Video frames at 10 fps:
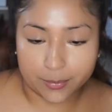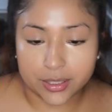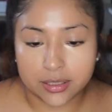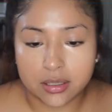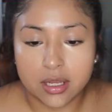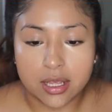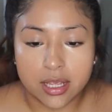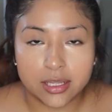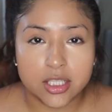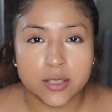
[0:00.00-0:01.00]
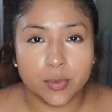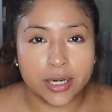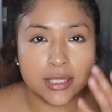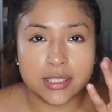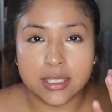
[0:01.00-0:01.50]
But it just
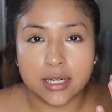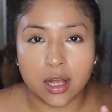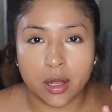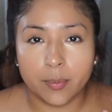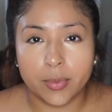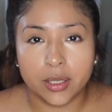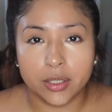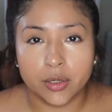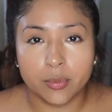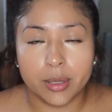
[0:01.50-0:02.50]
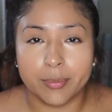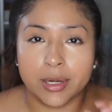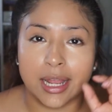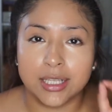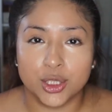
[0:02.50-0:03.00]
brightens it up a little bit,
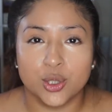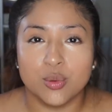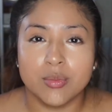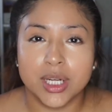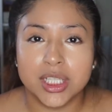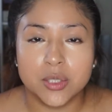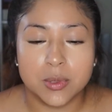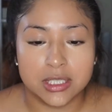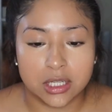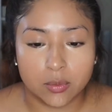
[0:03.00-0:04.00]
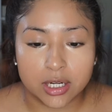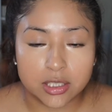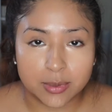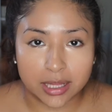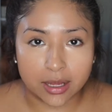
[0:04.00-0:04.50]
but not too much, because I don't want it
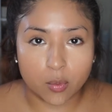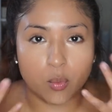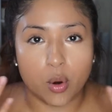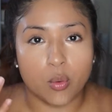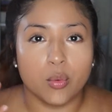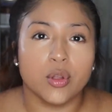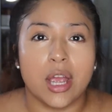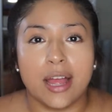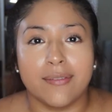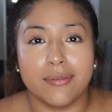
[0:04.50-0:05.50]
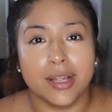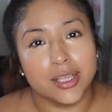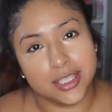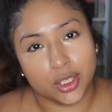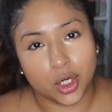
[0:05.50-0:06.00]
to be like, whoa, you have
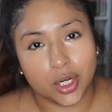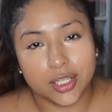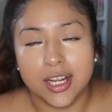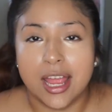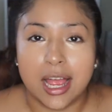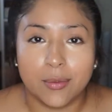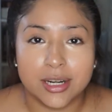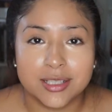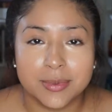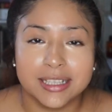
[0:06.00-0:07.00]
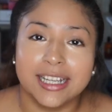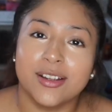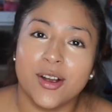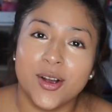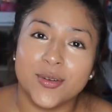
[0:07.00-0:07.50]
concealer on. I want it to be
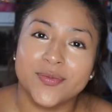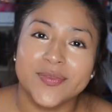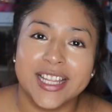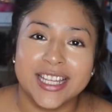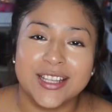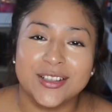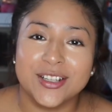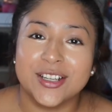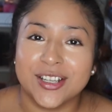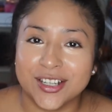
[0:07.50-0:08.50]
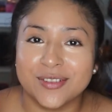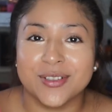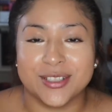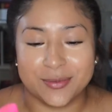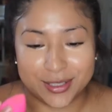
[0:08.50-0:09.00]
like, oh, you look good
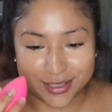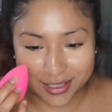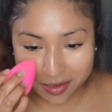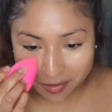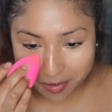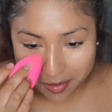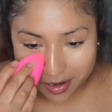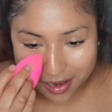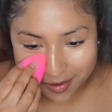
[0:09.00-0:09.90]
with some concealer on.